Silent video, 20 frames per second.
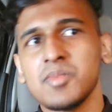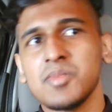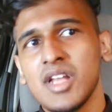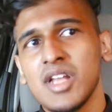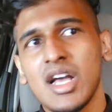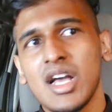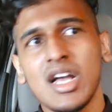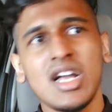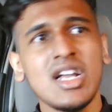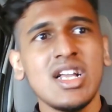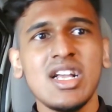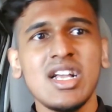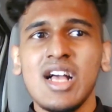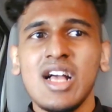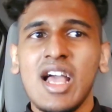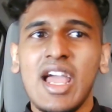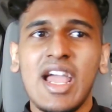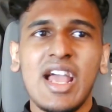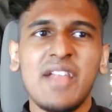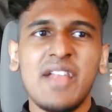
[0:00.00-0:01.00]
But nah,
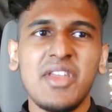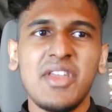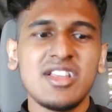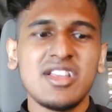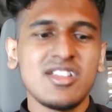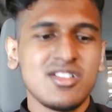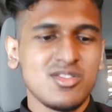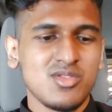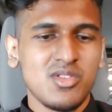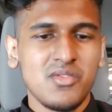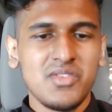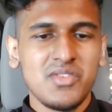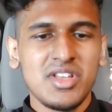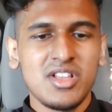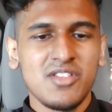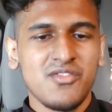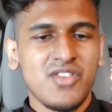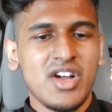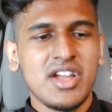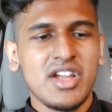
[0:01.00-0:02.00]
and they just
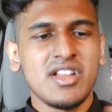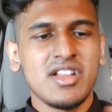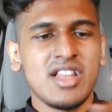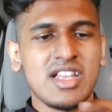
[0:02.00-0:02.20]
revealed via,